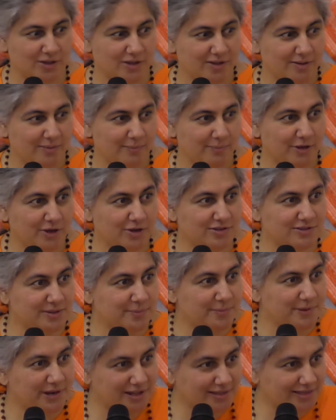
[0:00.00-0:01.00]
Because the
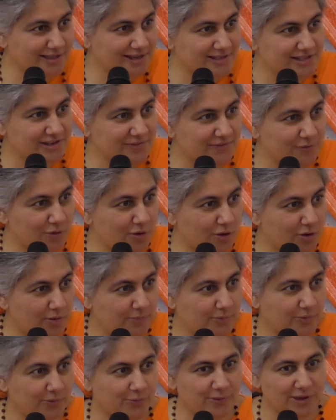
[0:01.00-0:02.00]
minute there's a form,
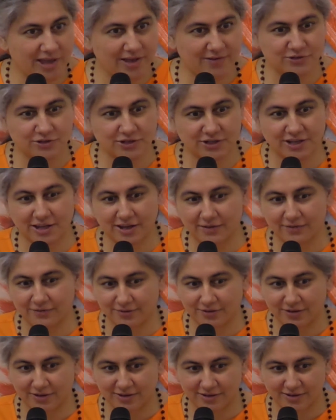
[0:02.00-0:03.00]
we have to give
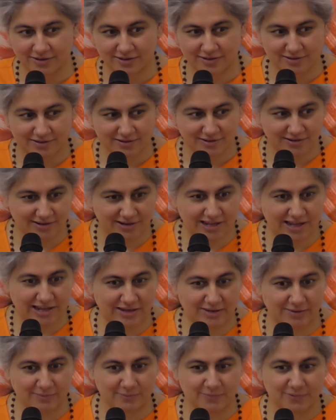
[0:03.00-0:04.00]

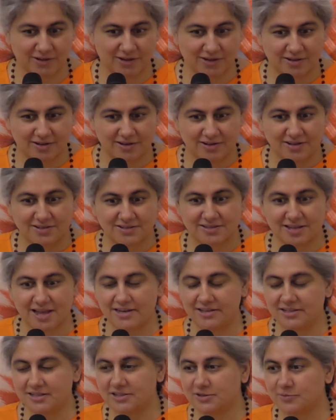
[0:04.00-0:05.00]
name.
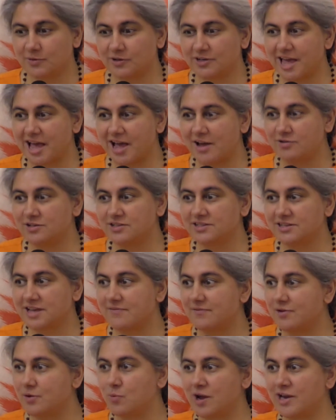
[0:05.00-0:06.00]
Scientists will now
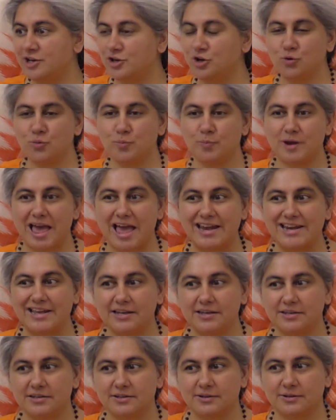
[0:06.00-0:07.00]
discover one new
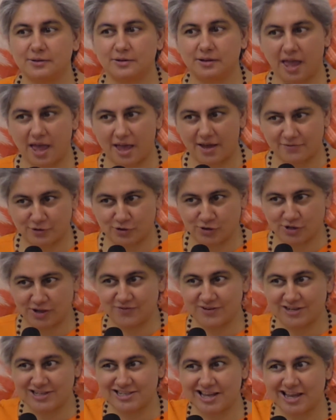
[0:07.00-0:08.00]
planet, have to give
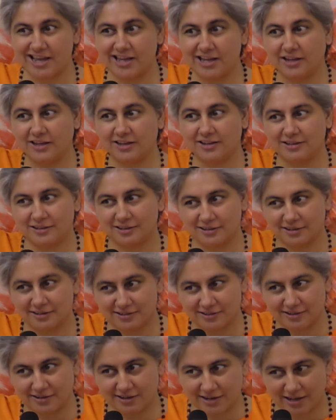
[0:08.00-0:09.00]
it a
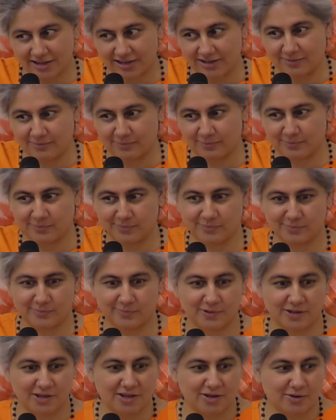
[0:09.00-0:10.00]
name.
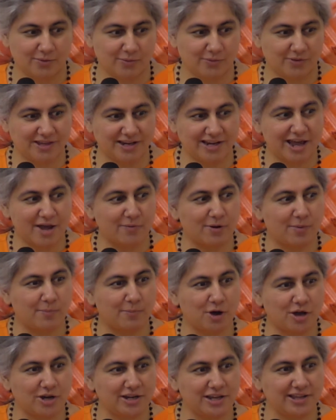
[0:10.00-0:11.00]
Within our
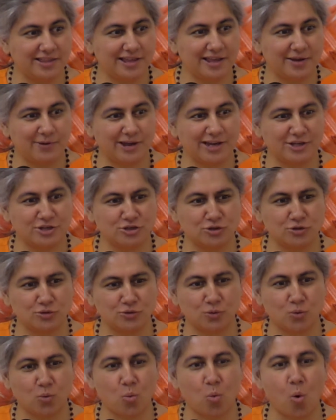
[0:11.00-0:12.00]
body, they went to
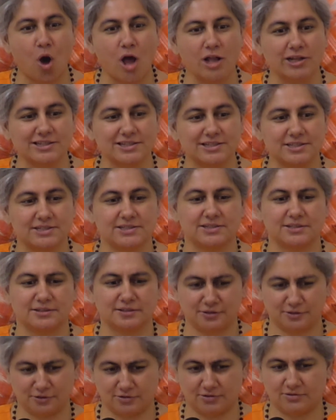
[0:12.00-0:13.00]
quarks.
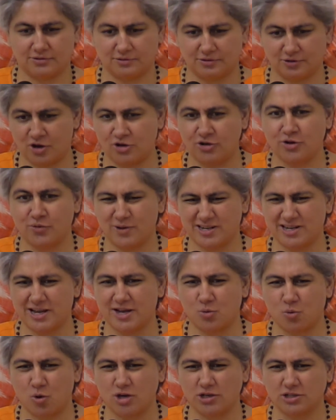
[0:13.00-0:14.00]
You all know what are
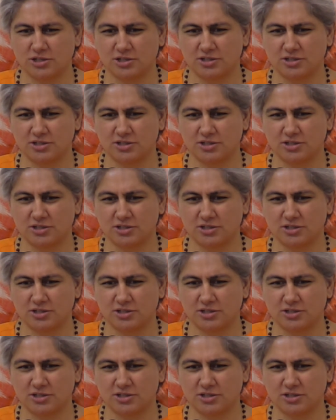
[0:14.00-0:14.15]
quarks?